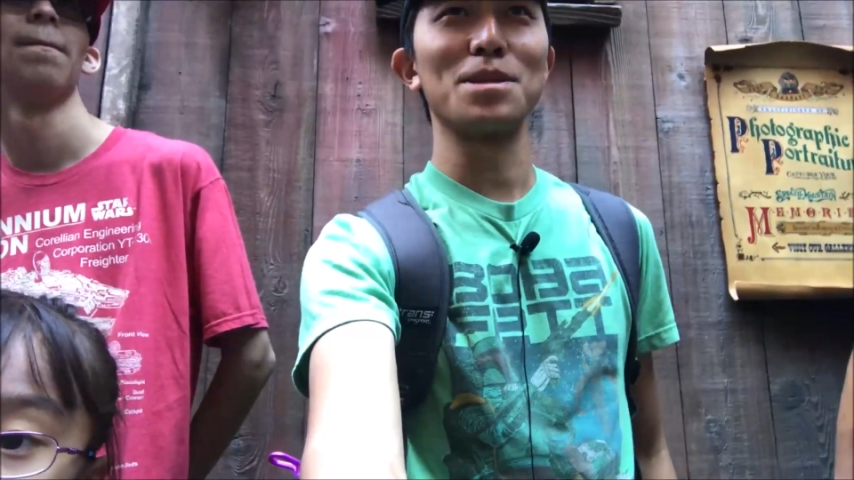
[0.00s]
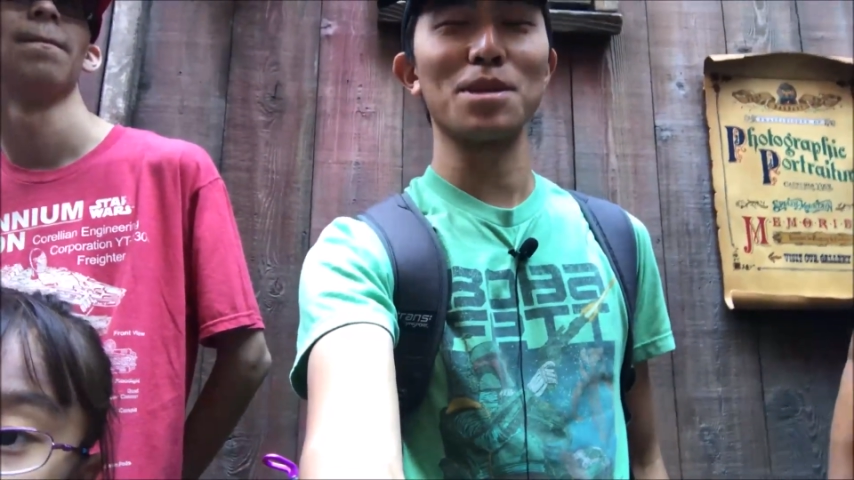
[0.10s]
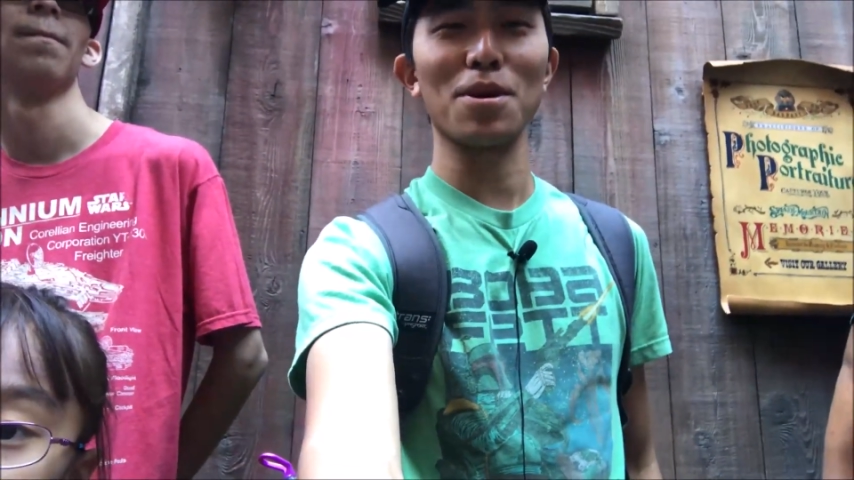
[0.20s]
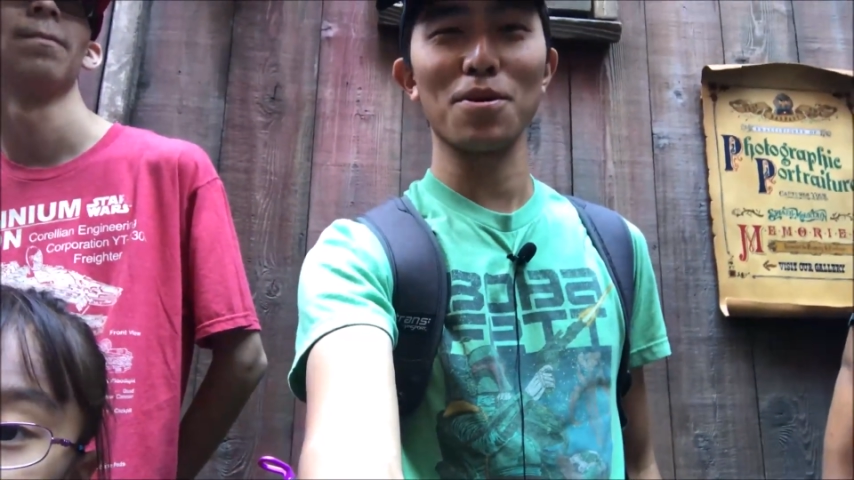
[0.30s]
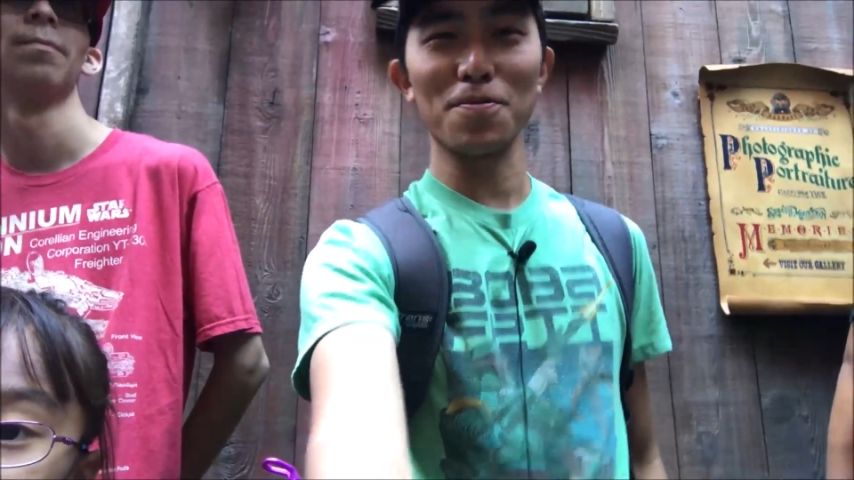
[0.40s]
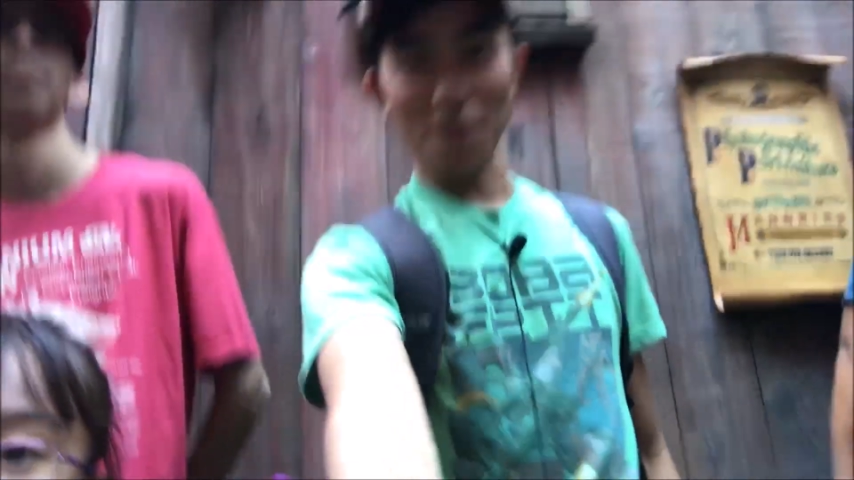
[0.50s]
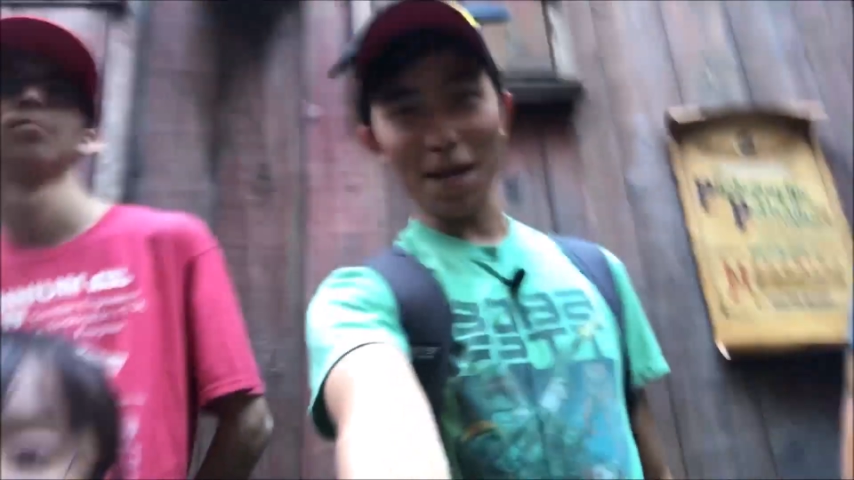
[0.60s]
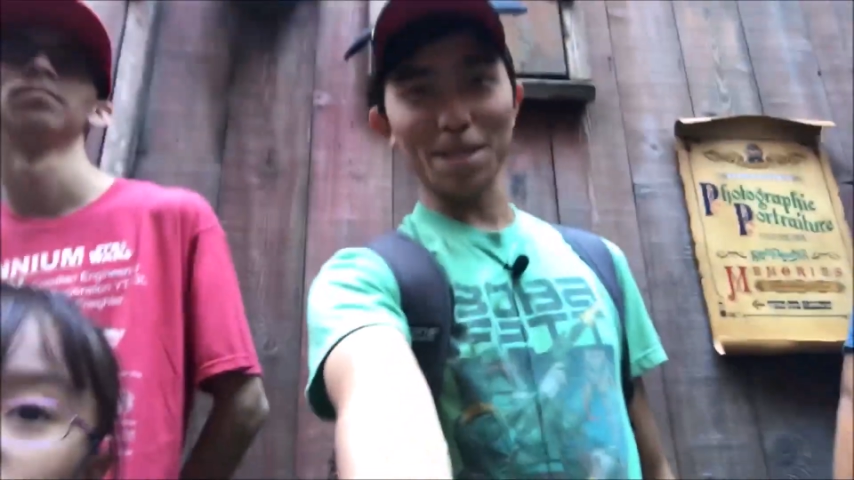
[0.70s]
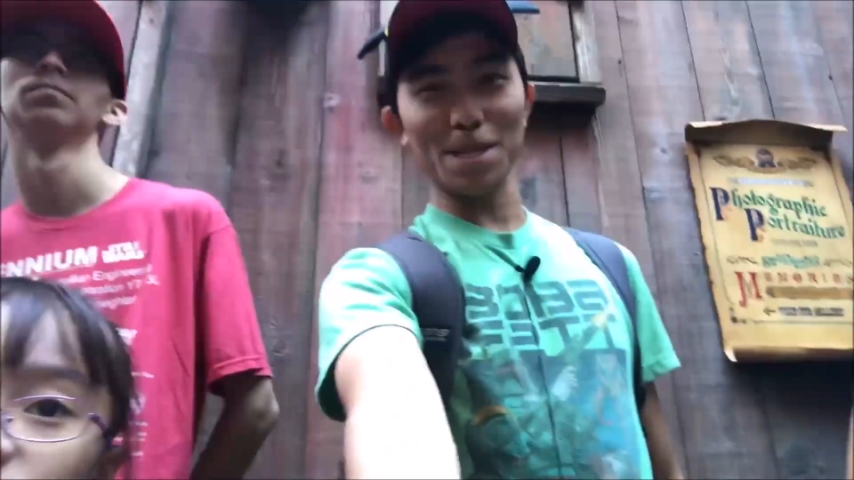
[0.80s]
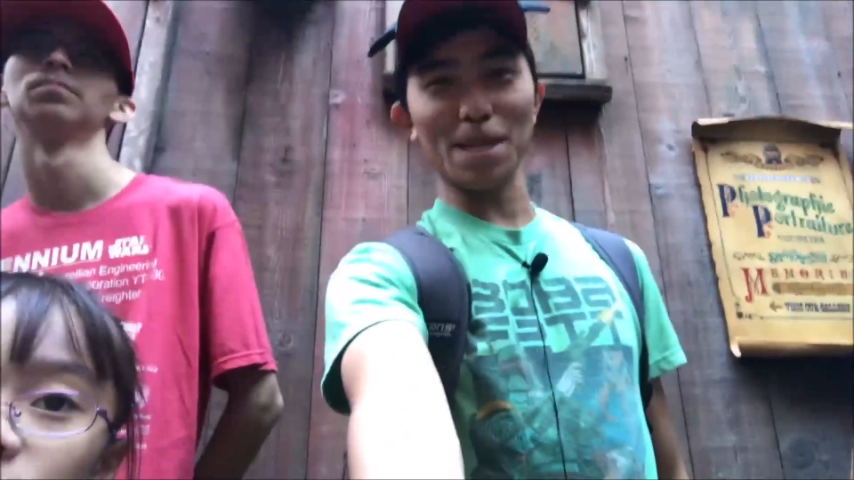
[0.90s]
So
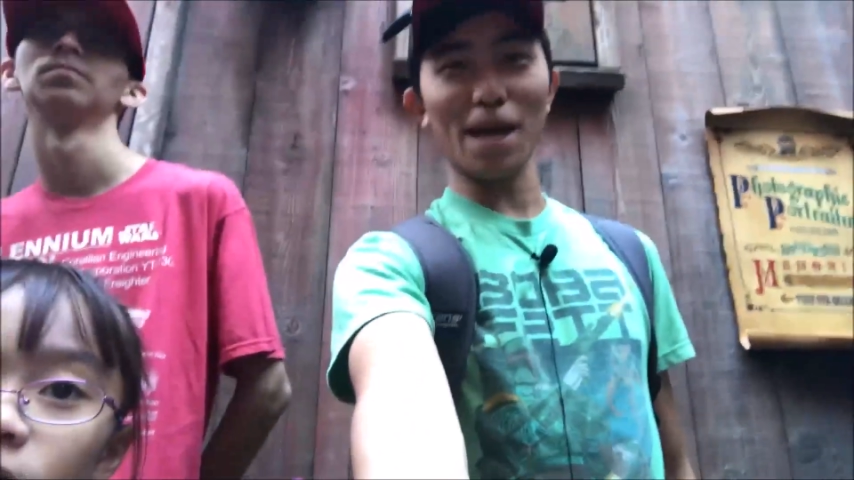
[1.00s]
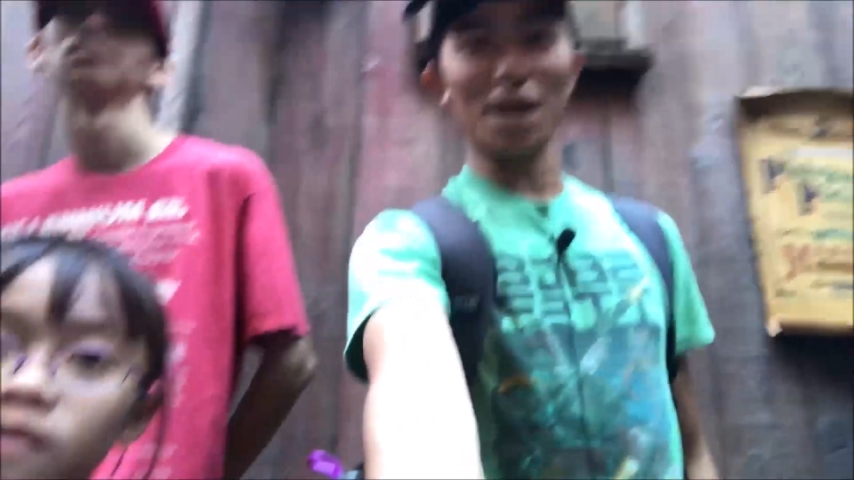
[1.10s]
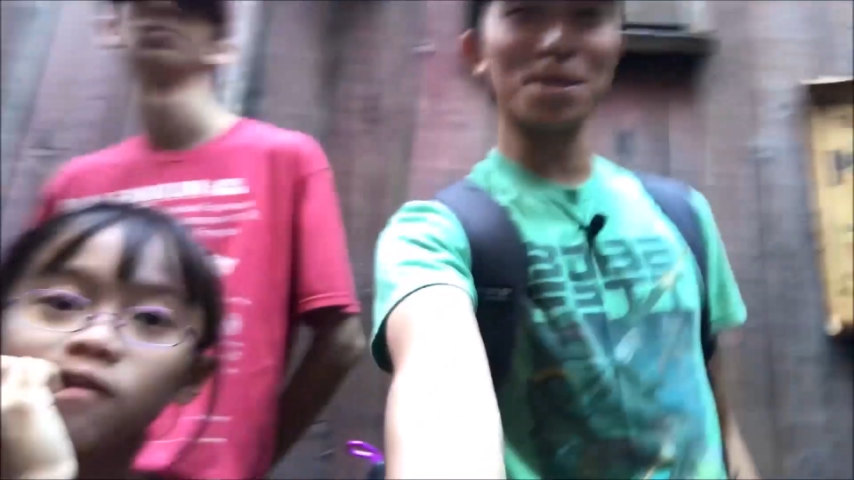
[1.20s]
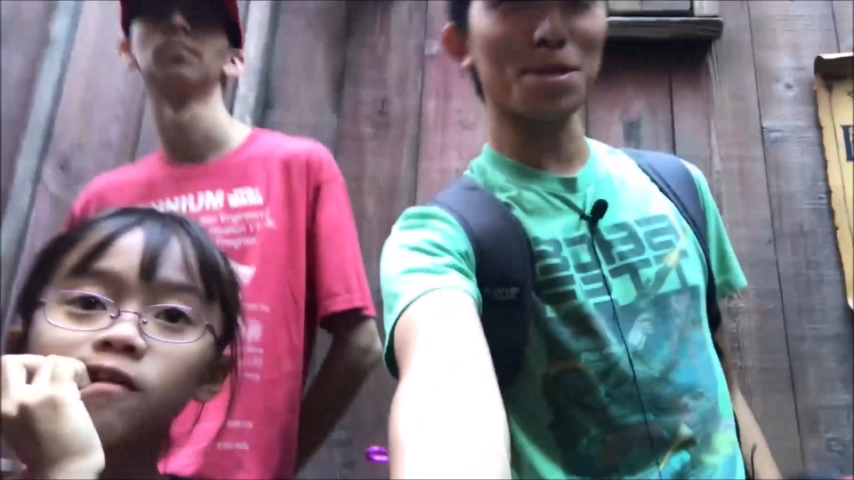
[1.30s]
that's insane. I've